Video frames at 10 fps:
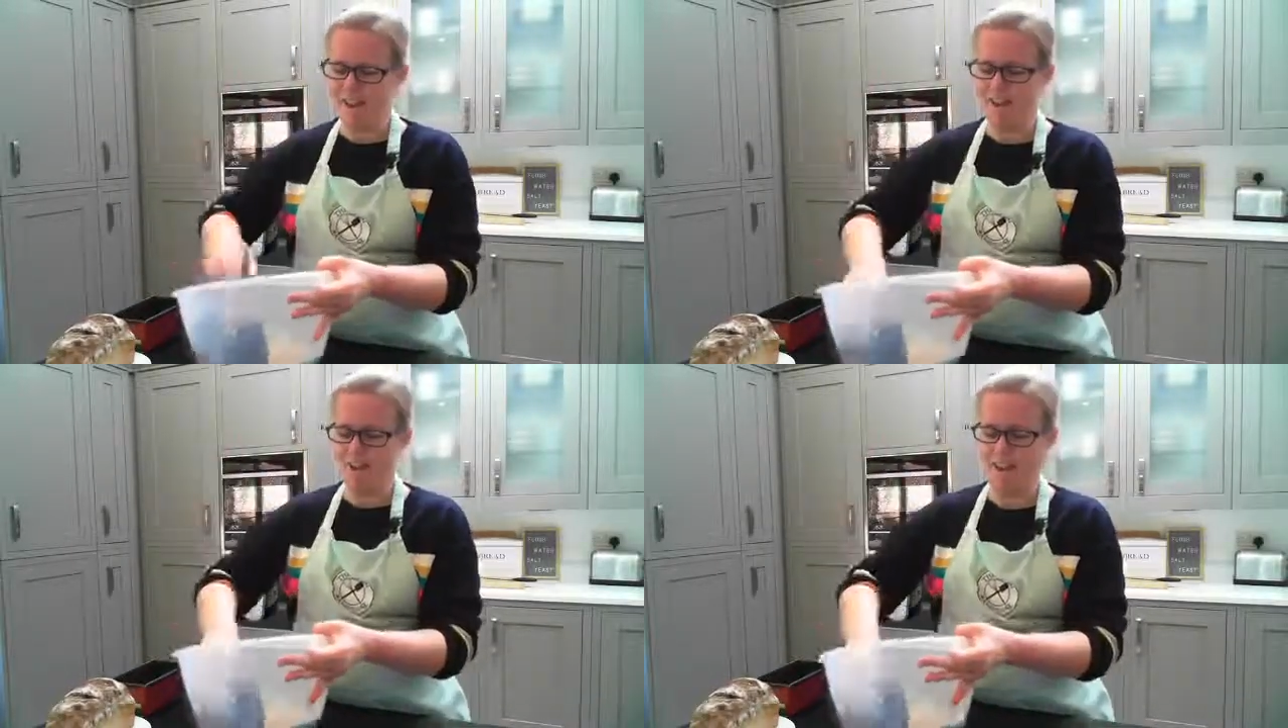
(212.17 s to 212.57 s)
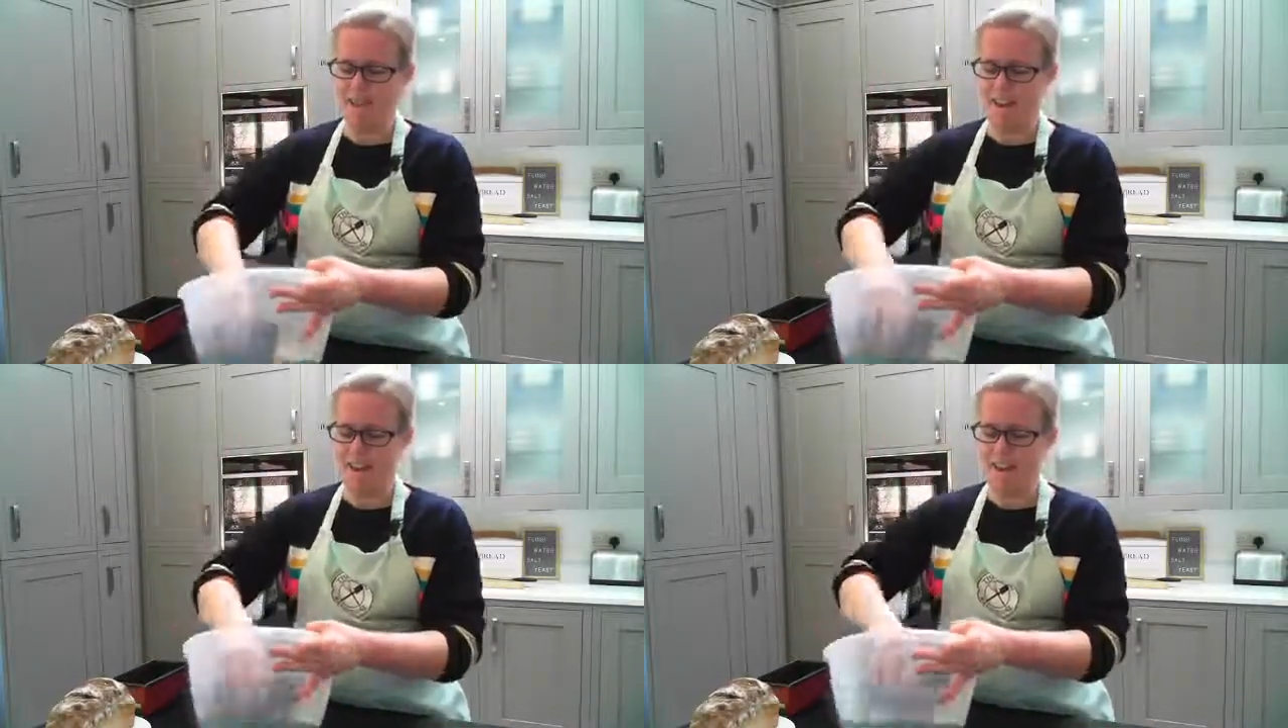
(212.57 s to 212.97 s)
Already
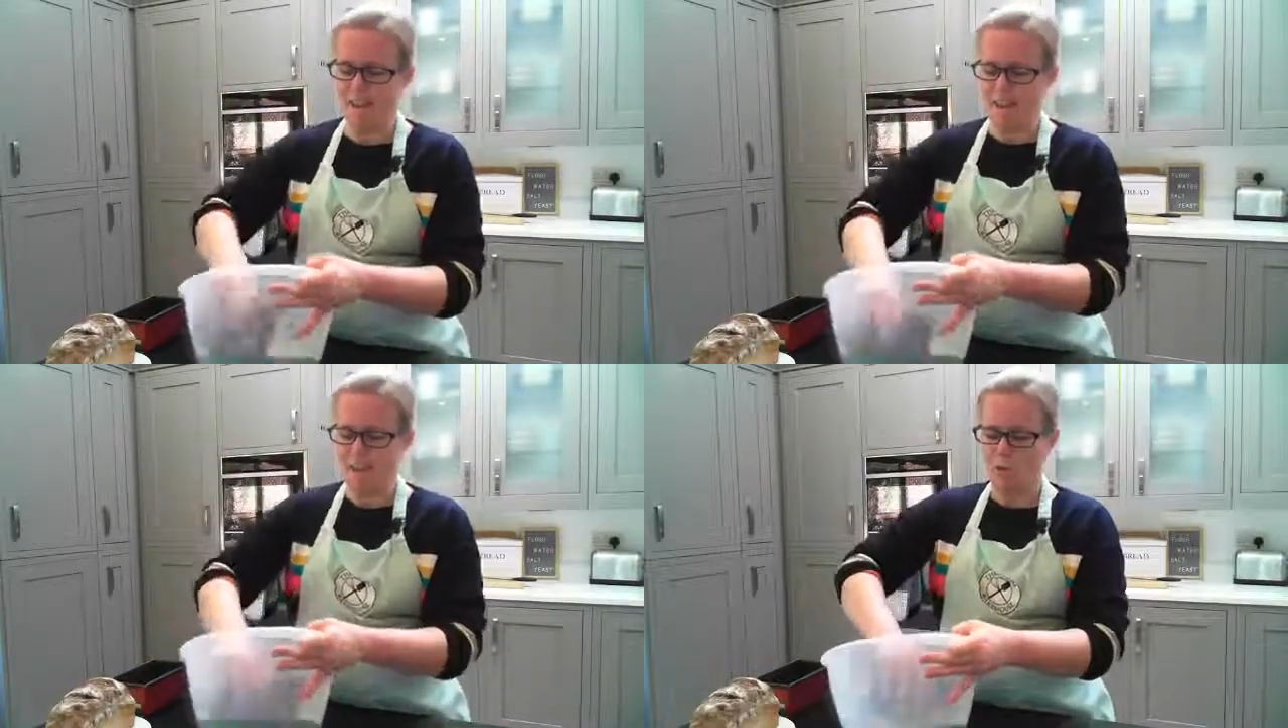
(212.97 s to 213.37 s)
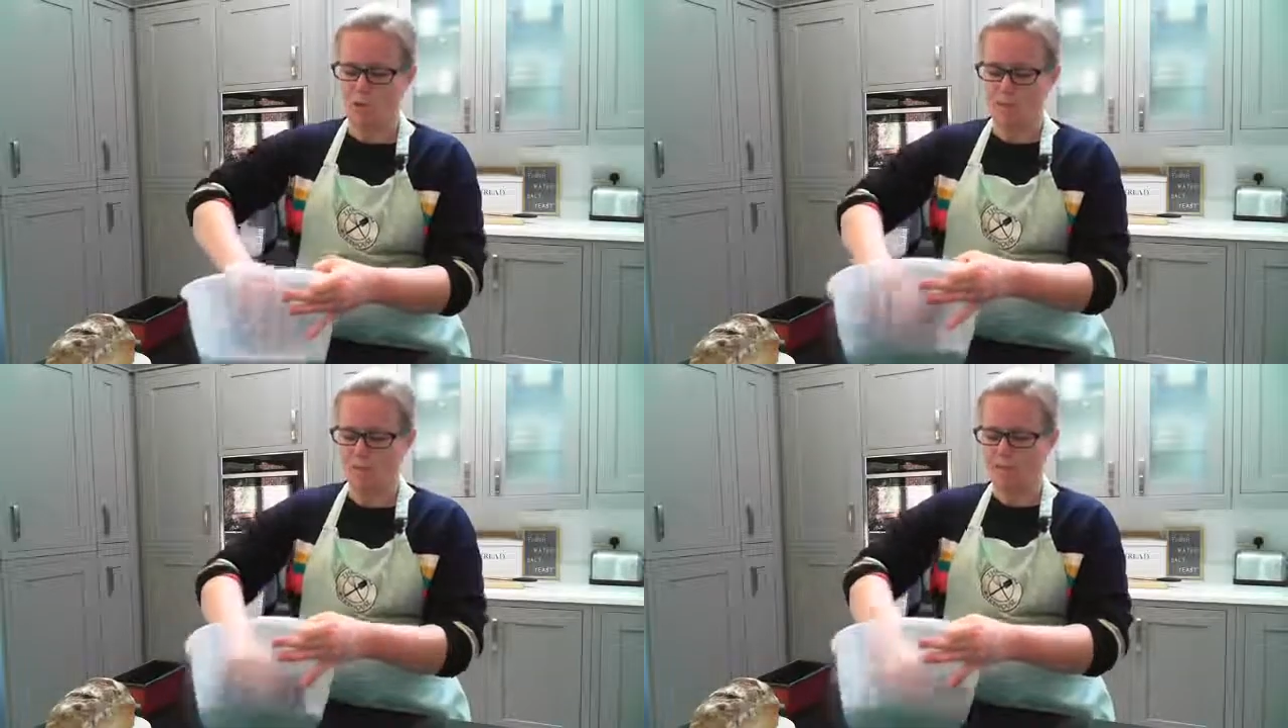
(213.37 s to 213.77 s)
made,
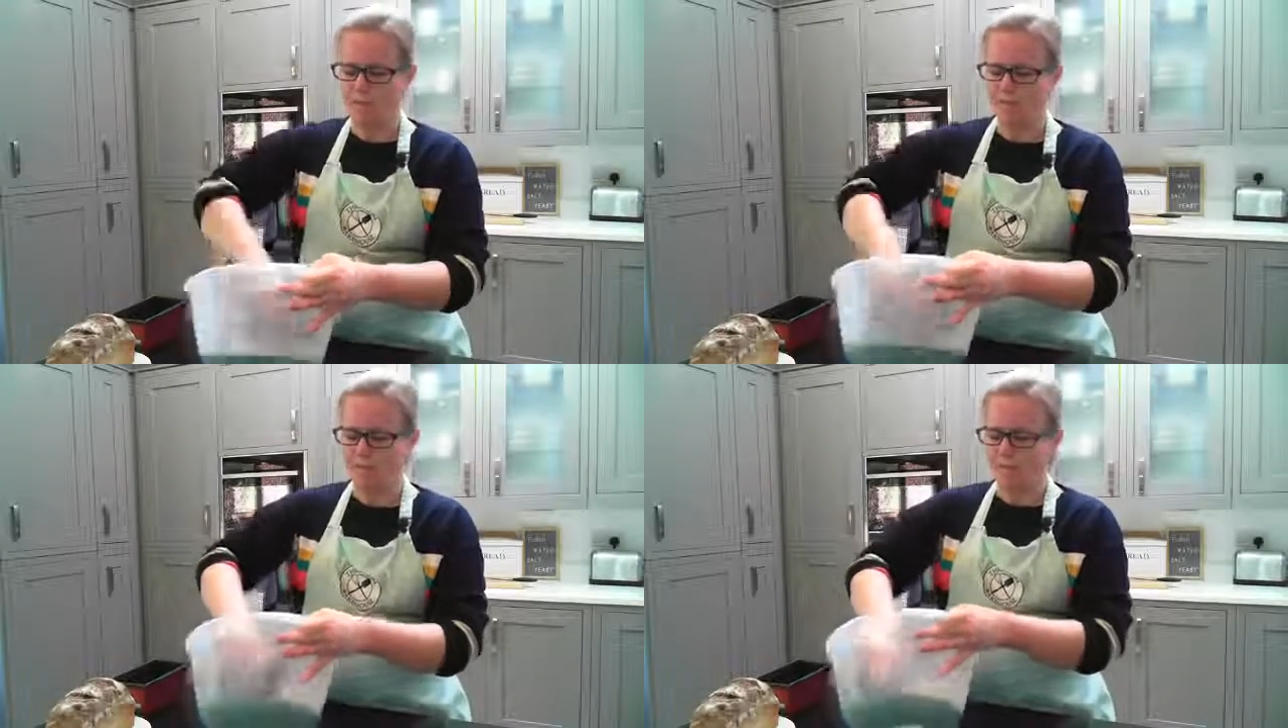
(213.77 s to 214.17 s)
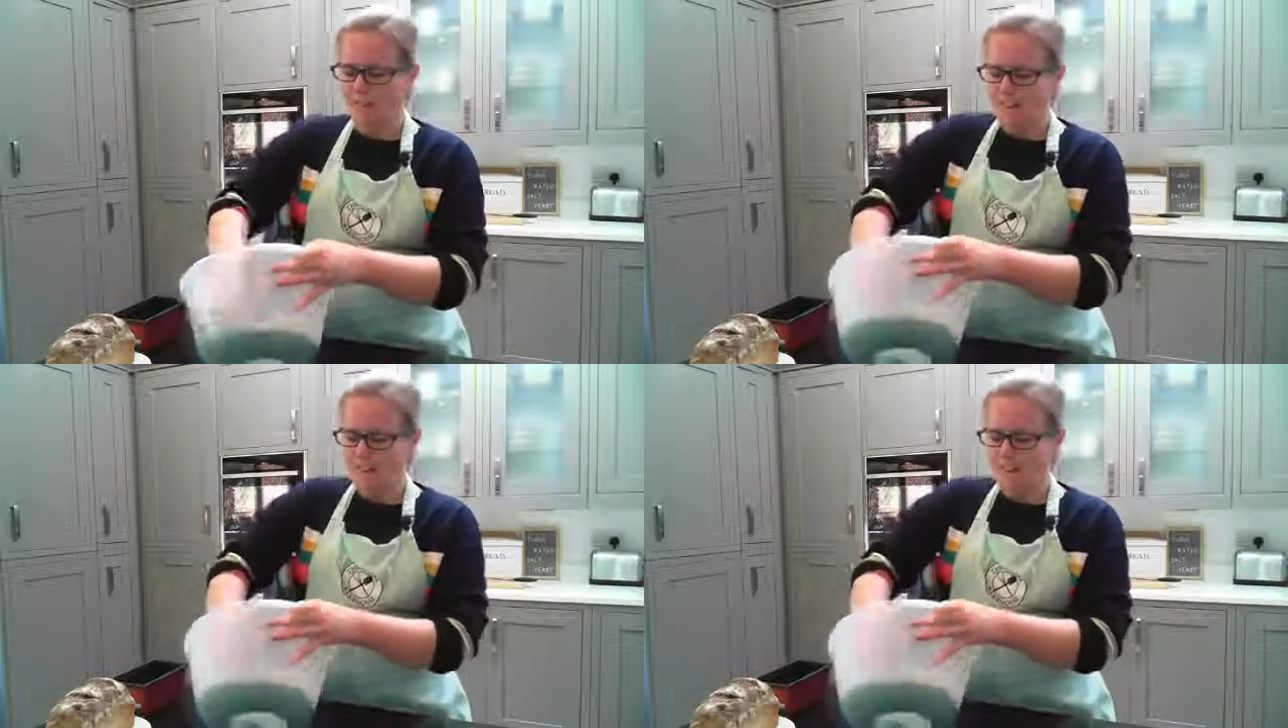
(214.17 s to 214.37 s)
already risen.